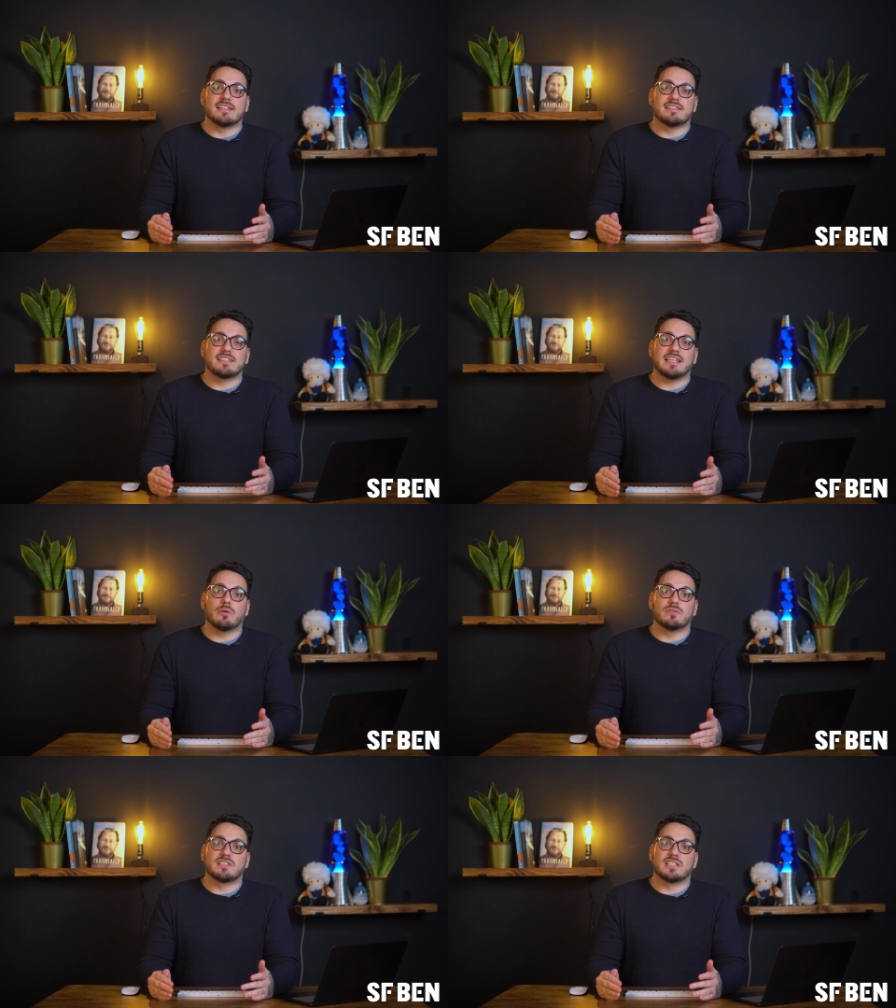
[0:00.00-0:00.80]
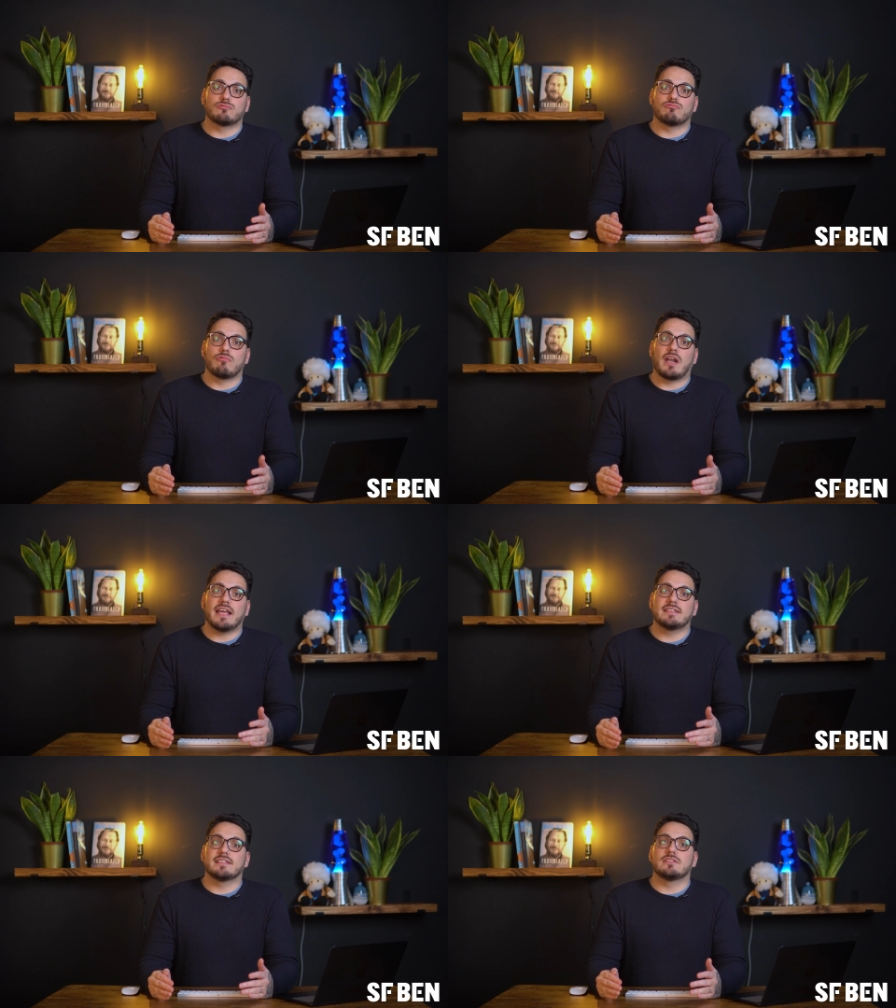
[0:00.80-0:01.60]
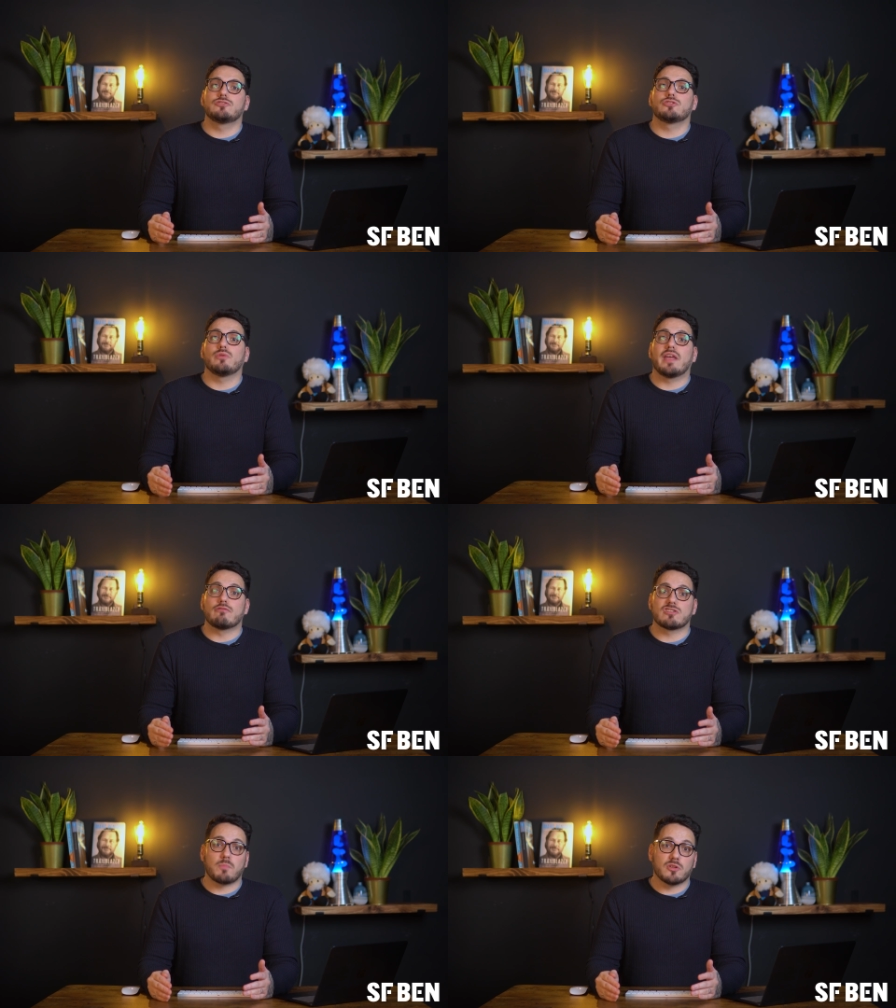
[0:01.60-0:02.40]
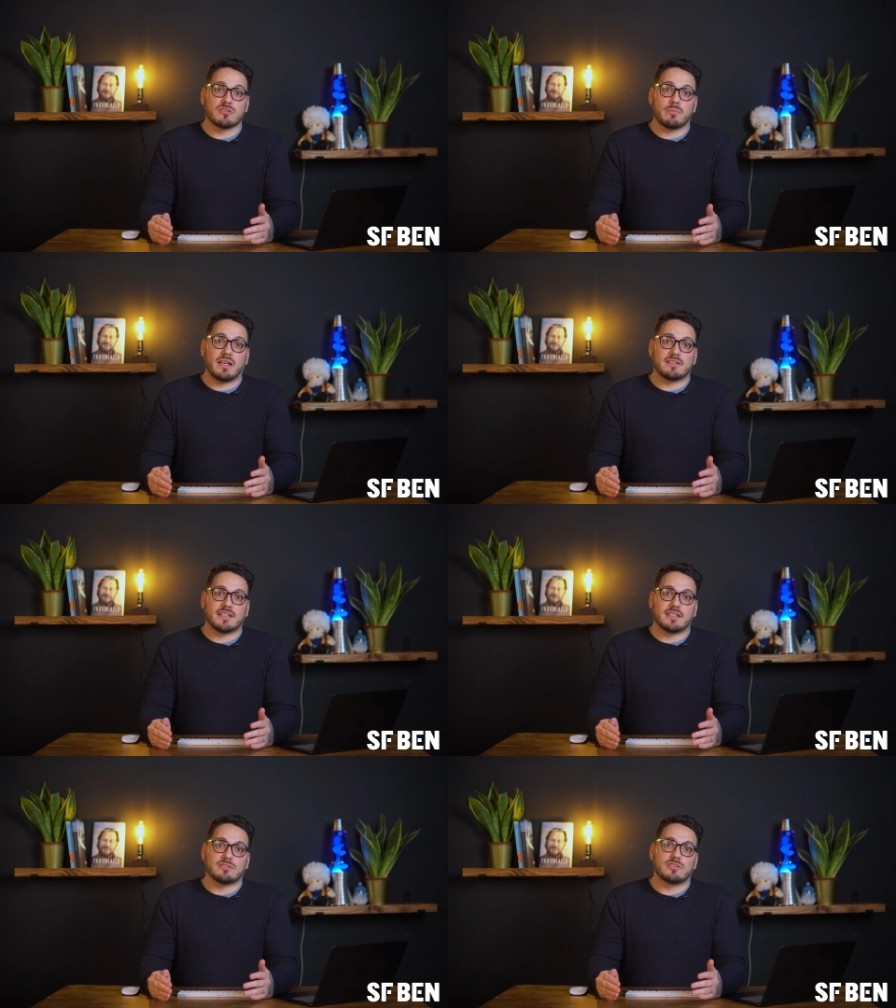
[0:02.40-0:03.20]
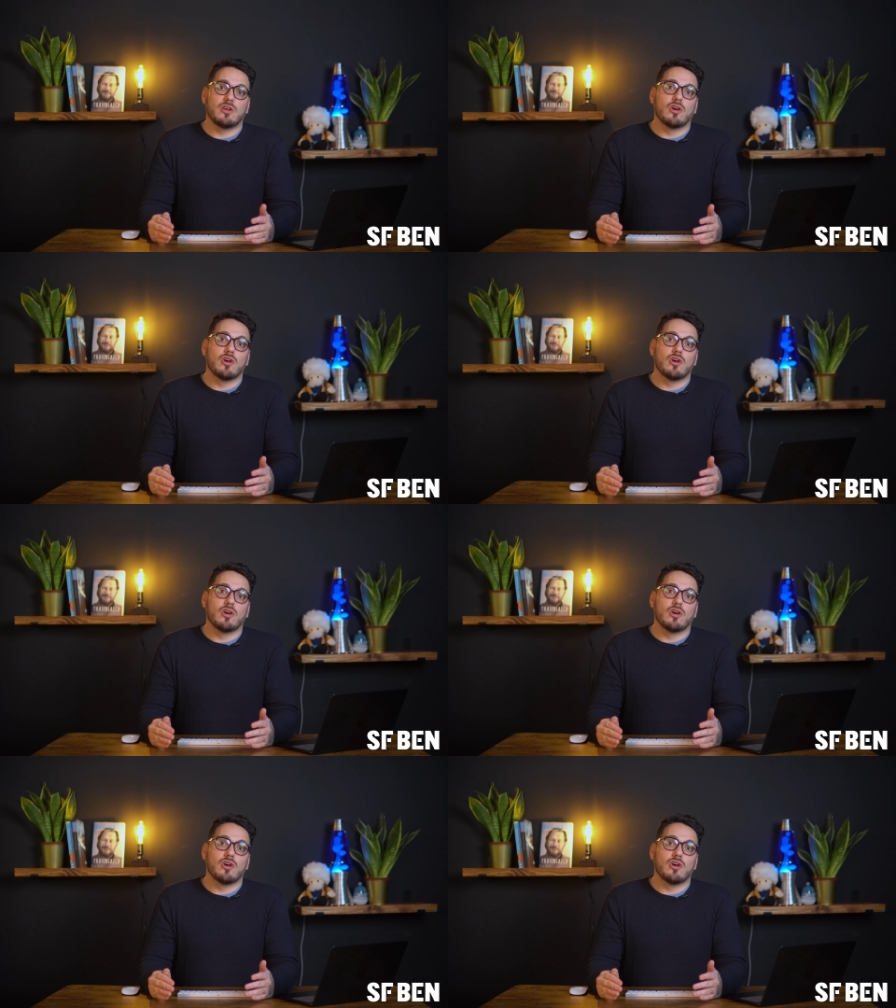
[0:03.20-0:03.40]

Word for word: and sequences related to their responsibilities,